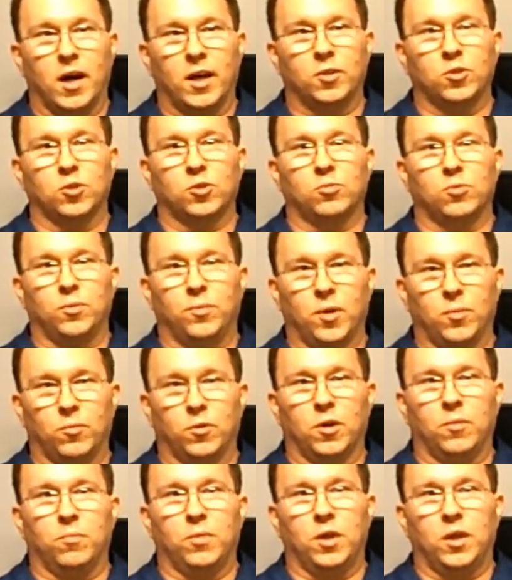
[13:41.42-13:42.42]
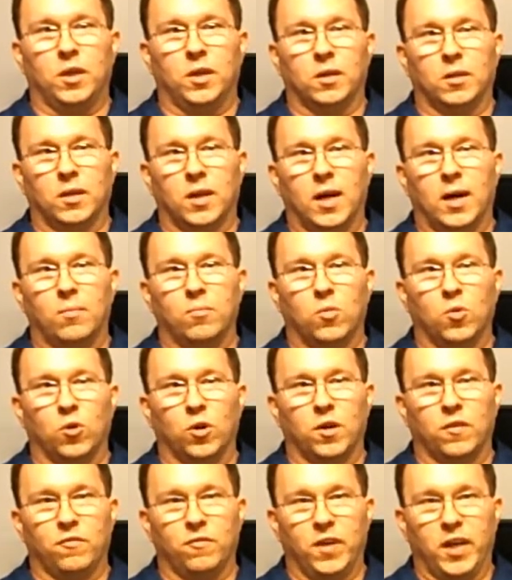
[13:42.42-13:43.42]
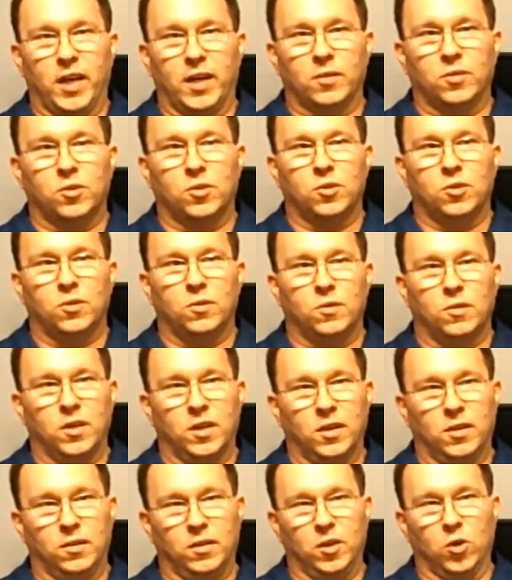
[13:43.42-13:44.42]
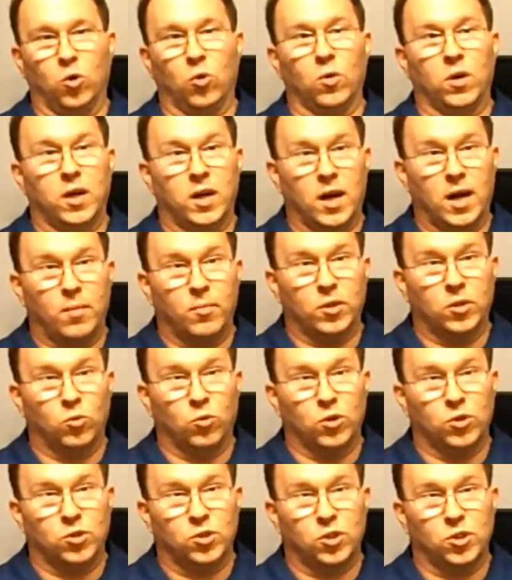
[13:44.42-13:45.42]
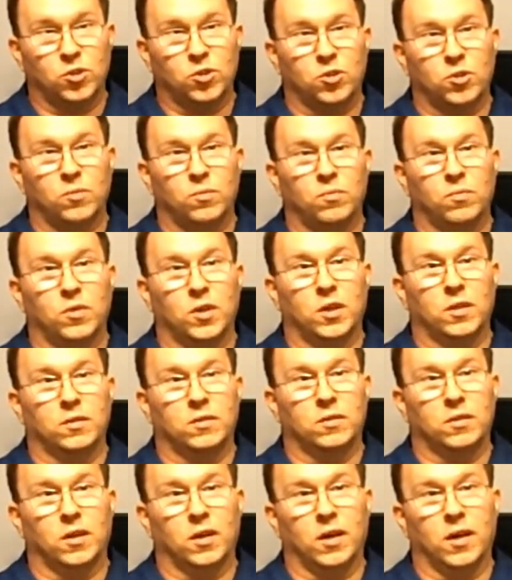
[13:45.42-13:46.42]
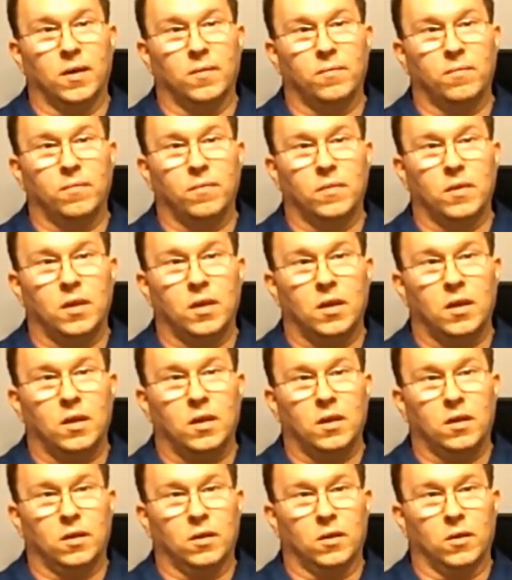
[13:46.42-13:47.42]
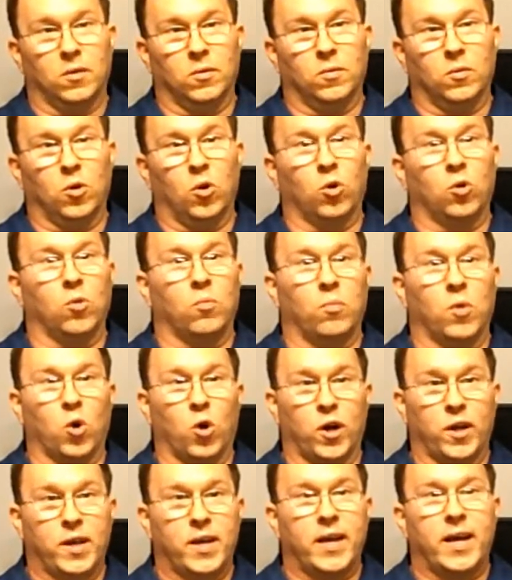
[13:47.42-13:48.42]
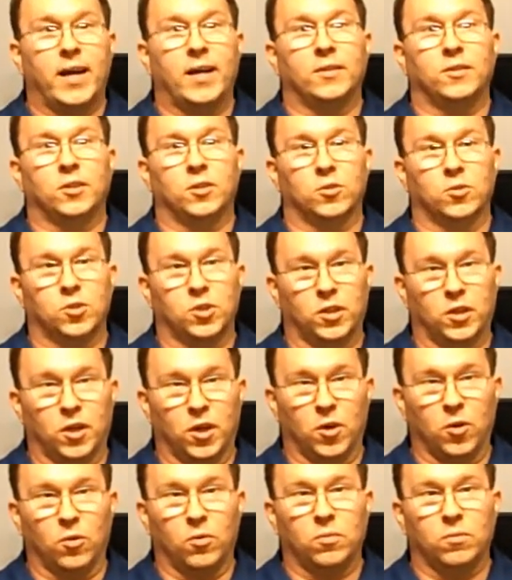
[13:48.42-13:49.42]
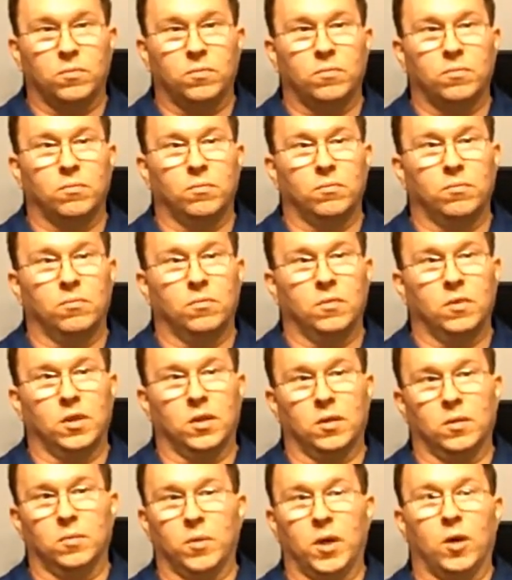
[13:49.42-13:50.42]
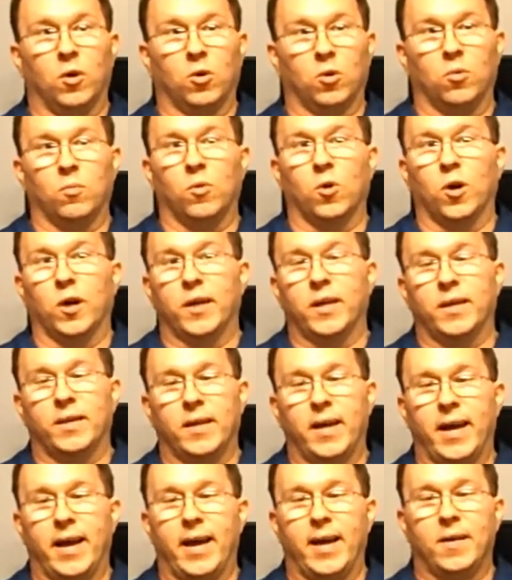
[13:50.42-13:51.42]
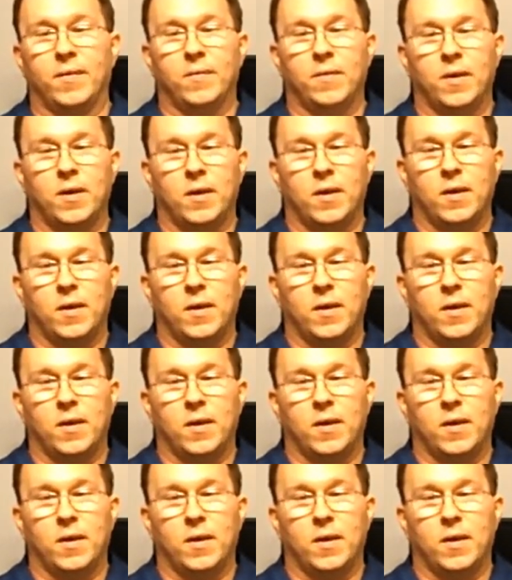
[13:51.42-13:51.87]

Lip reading: I just remember it being a lot more advanced than the old Commodore system that Uncle Marty had years ago, that my Uncle Marty had.